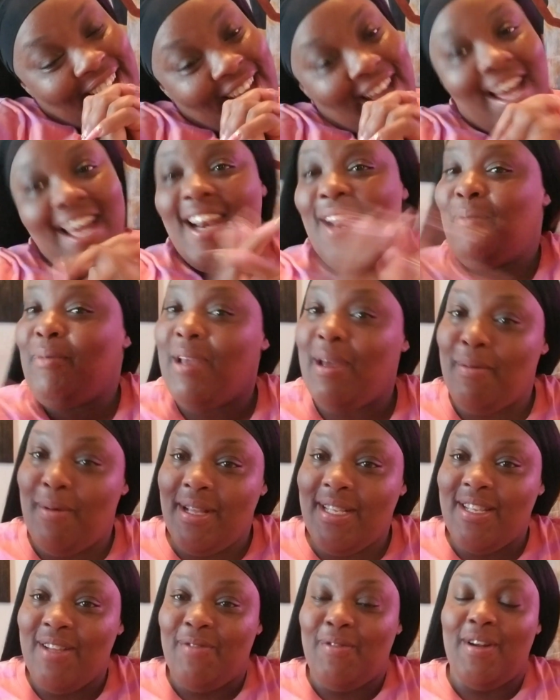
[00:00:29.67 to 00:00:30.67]
and I'm getting
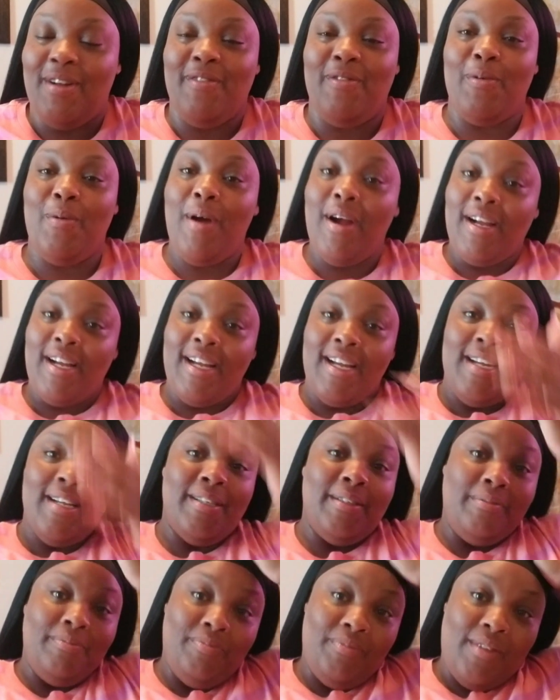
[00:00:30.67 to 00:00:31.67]
myself ready for work.
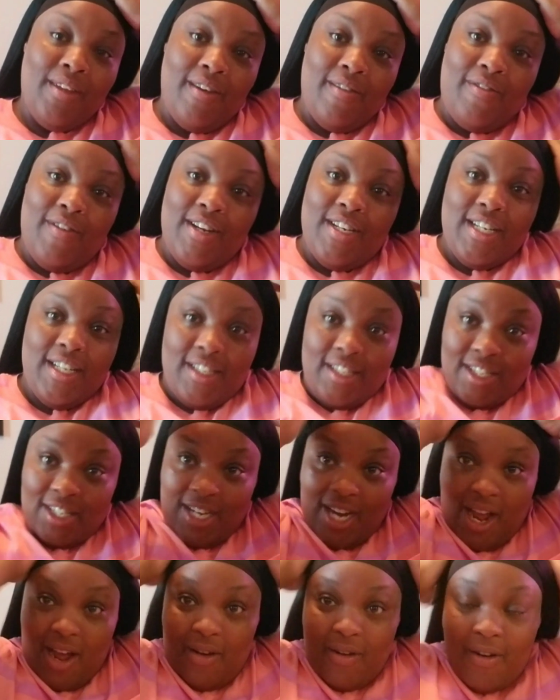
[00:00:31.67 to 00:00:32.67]
Fresh out the
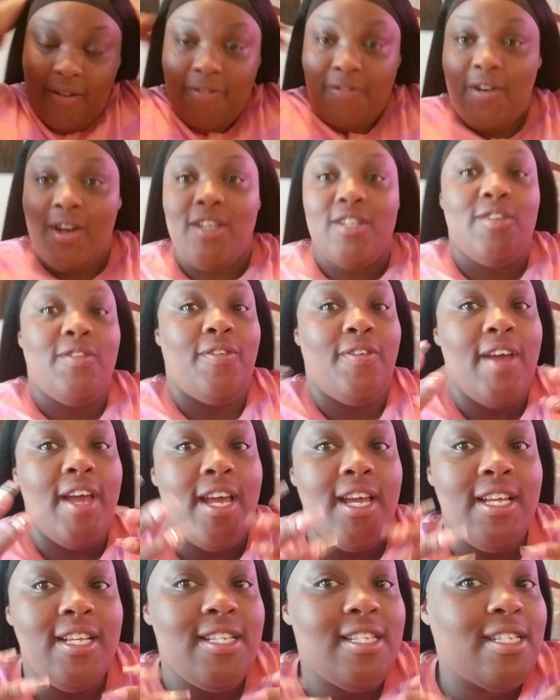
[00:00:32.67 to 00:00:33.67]
shower, fresh
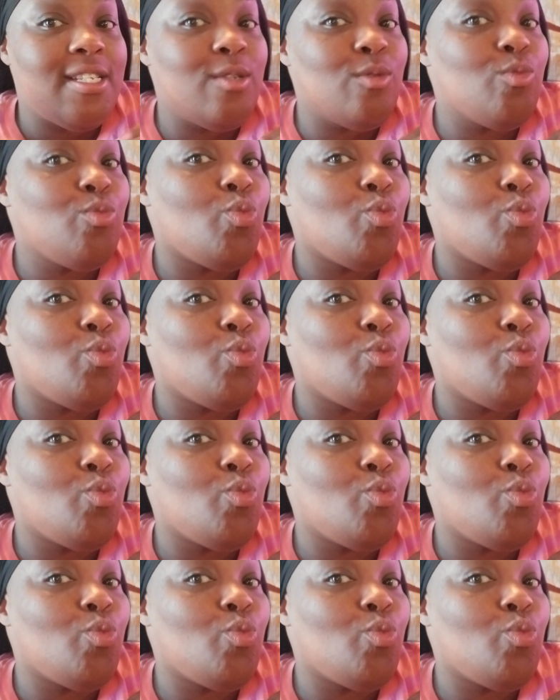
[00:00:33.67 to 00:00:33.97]
face.